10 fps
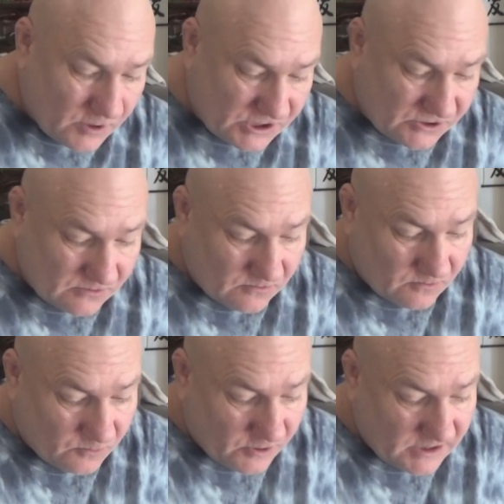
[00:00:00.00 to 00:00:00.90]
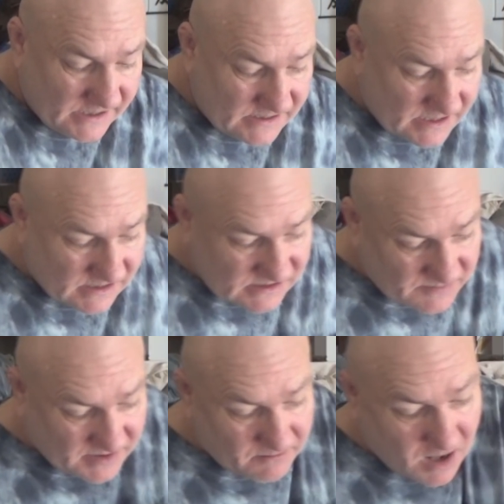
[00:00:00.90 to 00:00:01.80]
which really tends
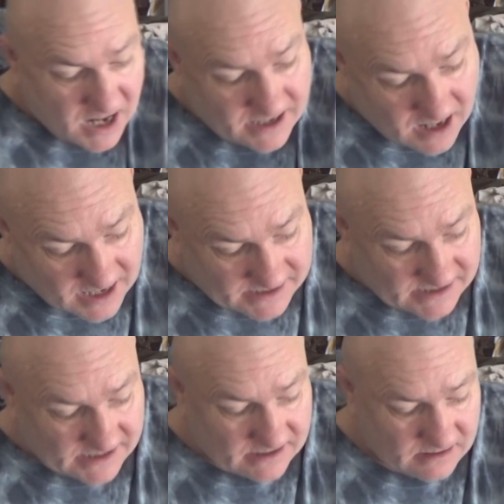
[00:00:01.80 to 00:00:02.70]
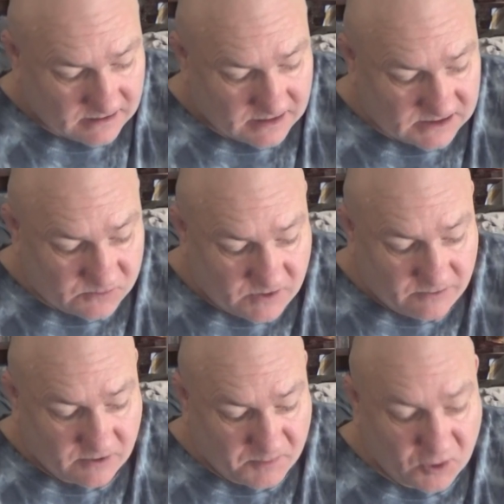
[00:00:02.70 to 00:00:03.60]
to be my idea is
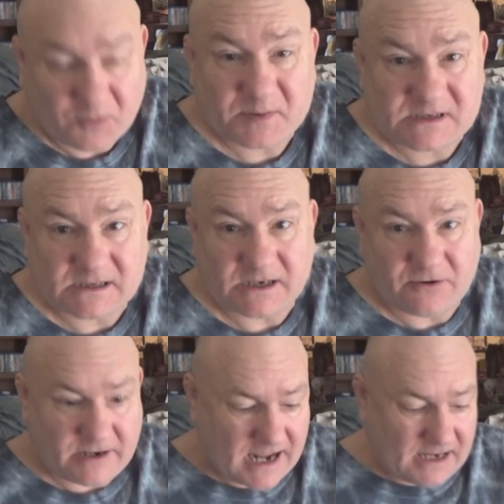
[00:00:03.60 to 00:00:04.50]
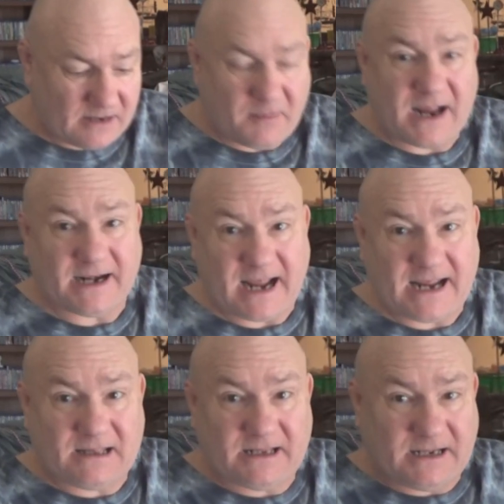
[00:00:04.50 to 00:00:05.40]
we were purposely created by an
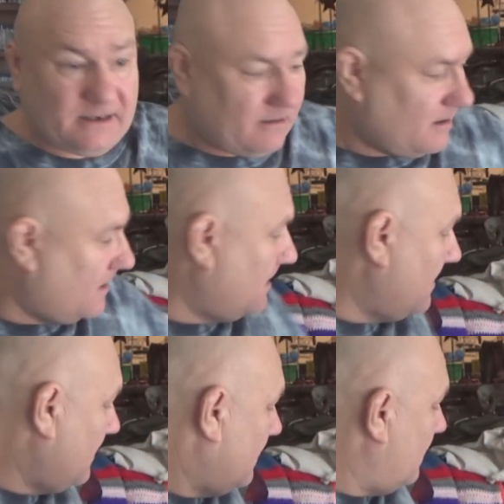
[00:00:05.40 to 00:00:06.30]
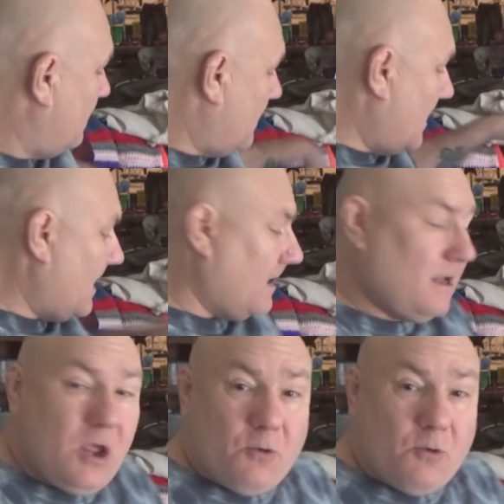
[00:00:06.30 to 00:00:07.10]
alien uh,